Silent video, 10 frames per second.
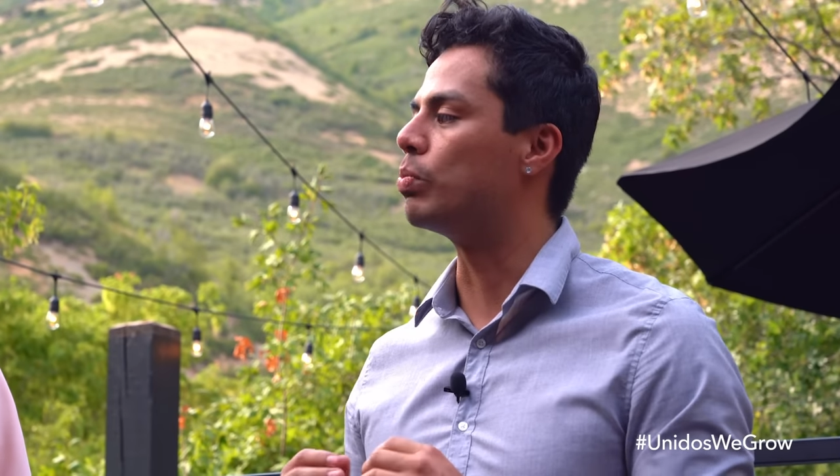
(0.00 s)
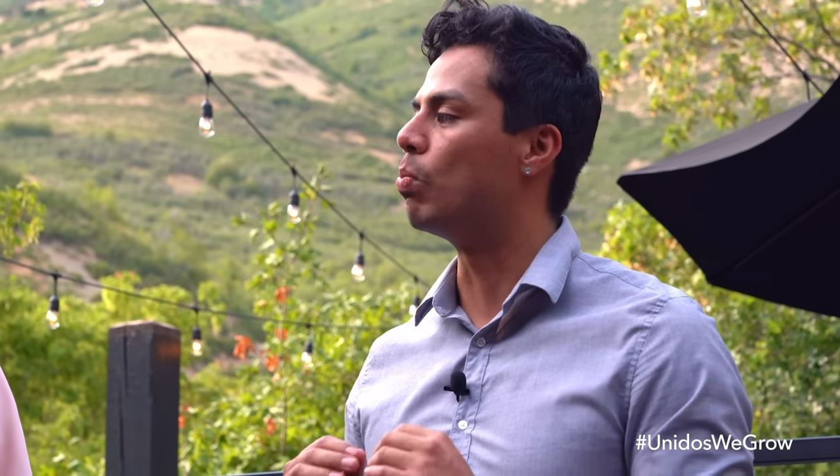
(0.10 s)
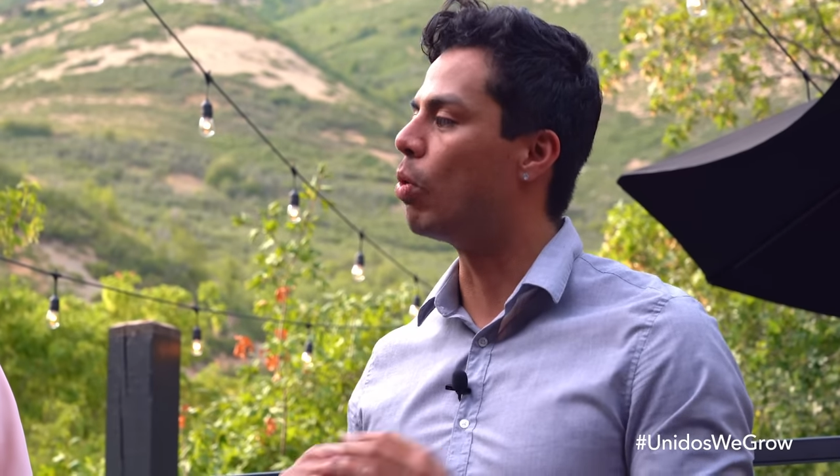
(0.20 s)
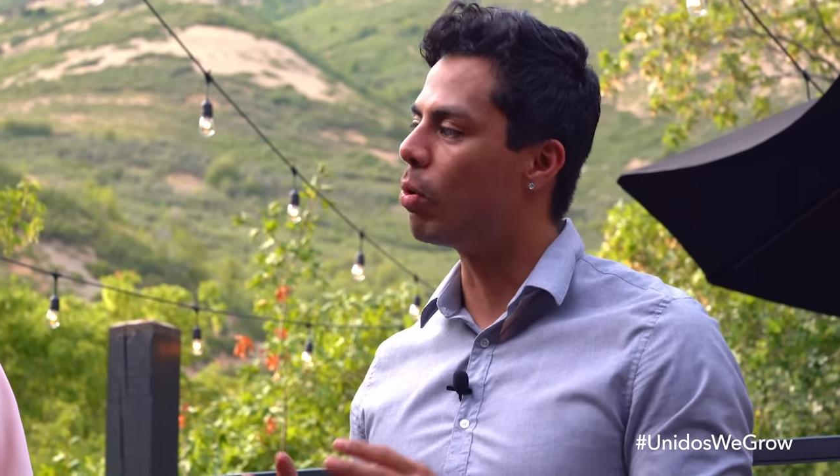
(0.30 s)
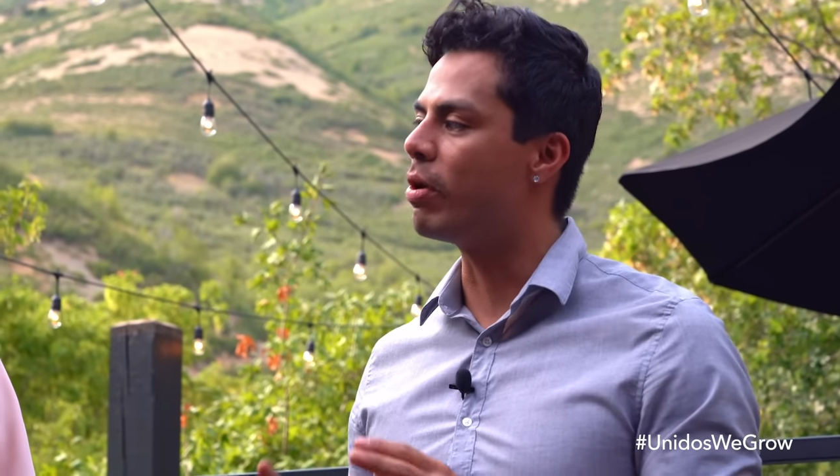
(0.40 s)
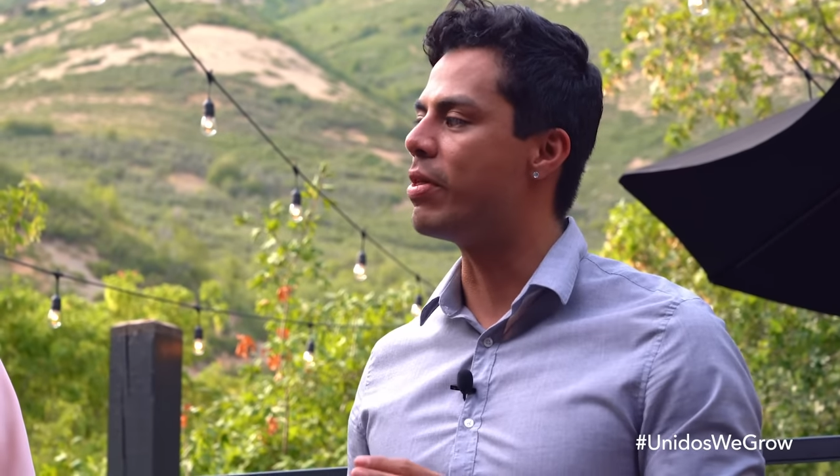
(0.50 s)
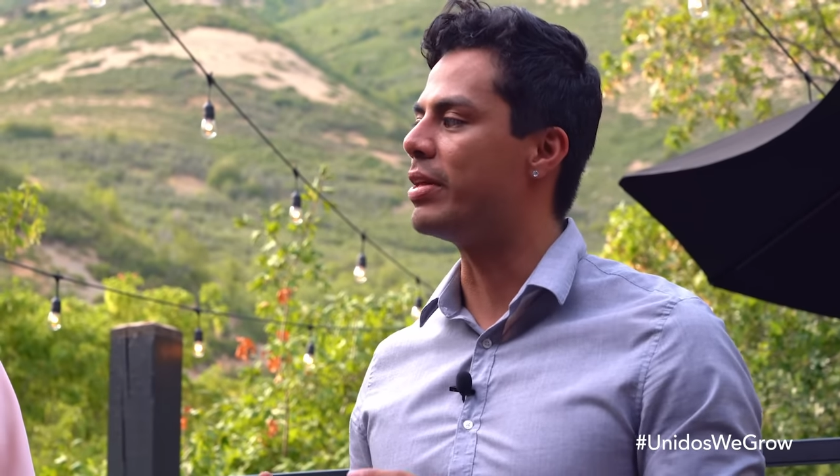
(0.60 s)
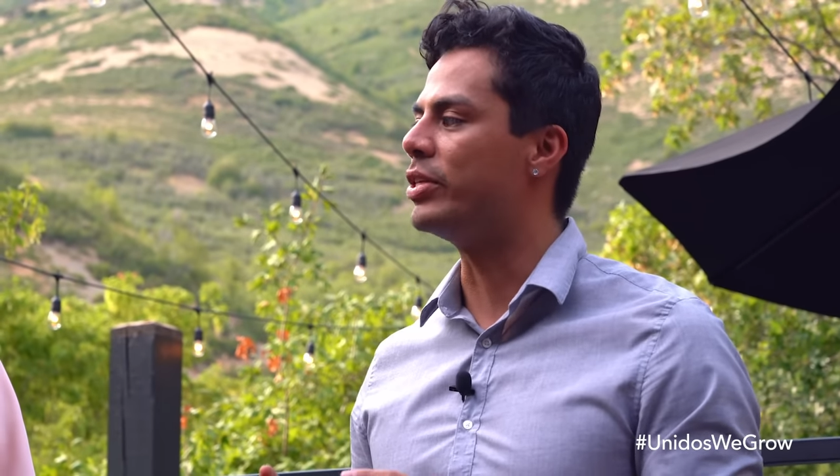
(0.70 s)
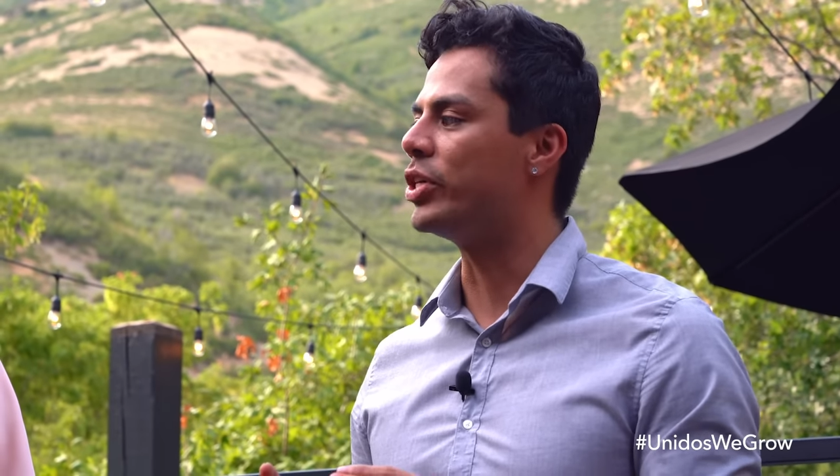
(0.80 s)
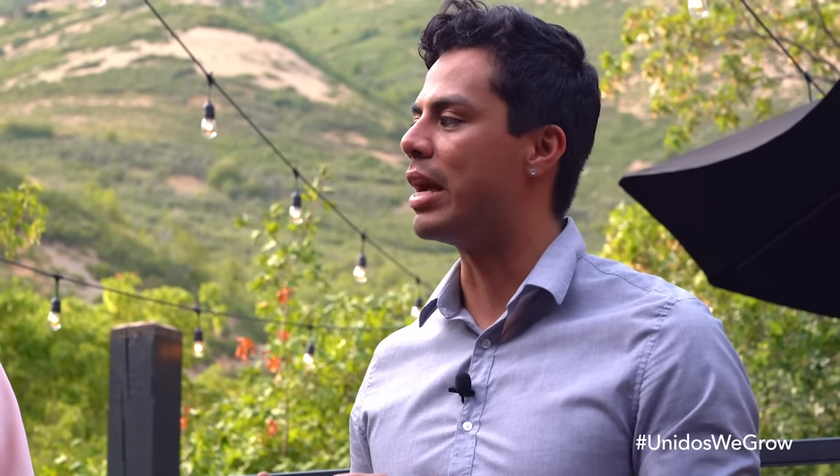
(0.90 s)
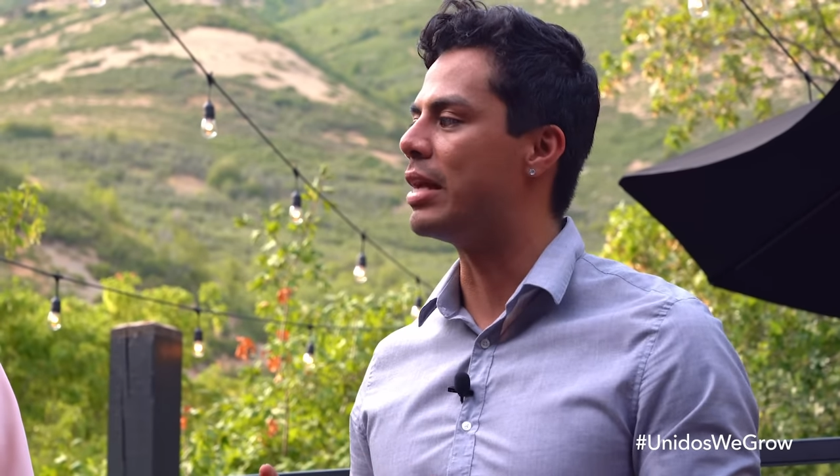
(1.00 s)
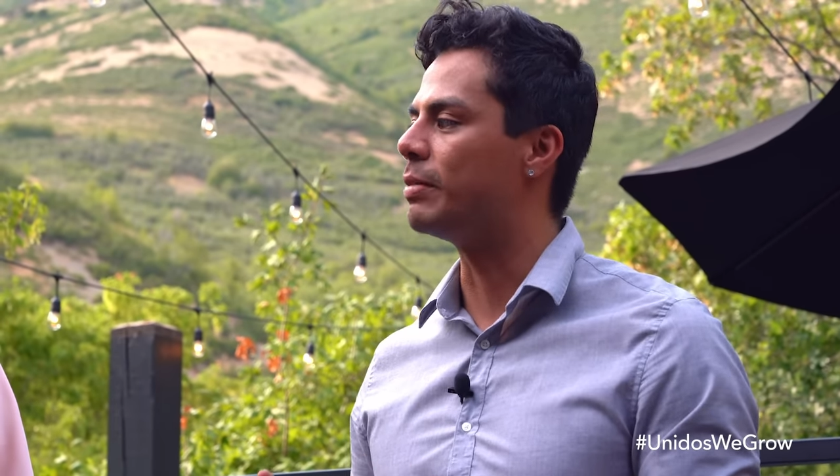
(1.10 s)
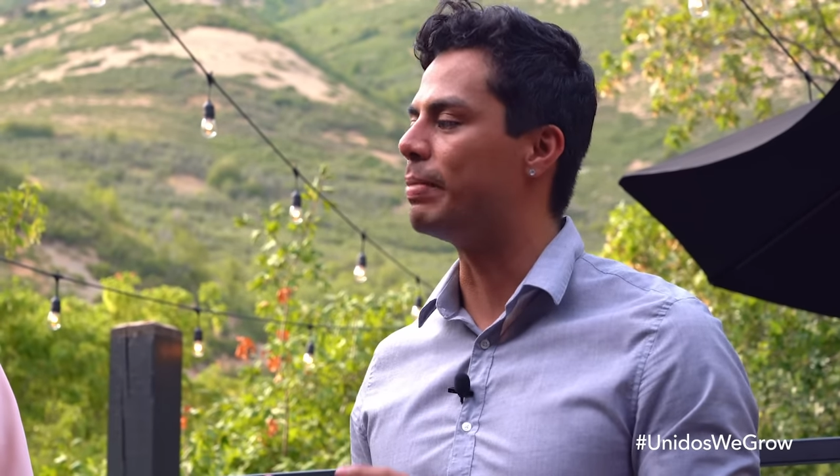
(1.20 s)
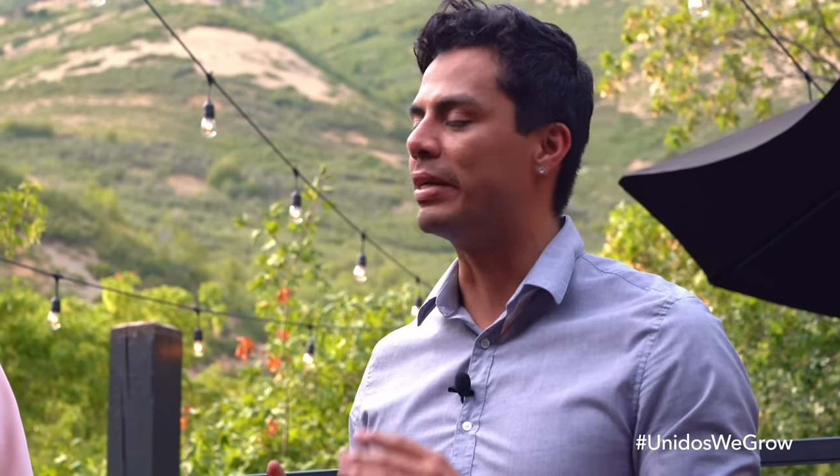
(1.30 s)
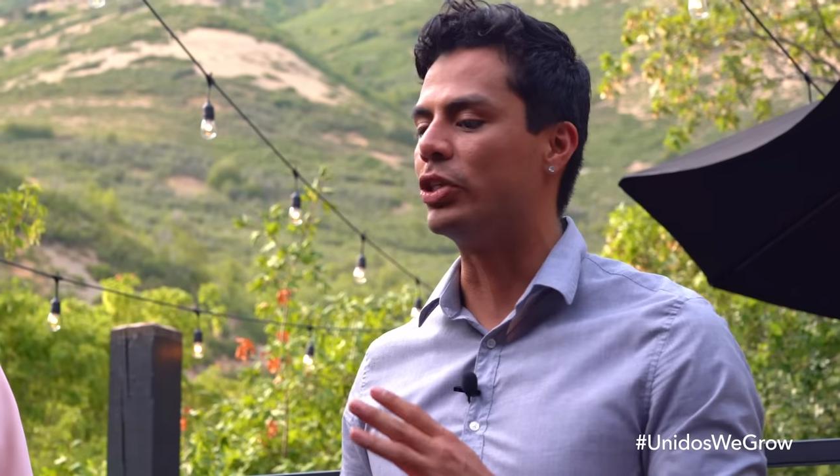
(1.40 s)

more than just being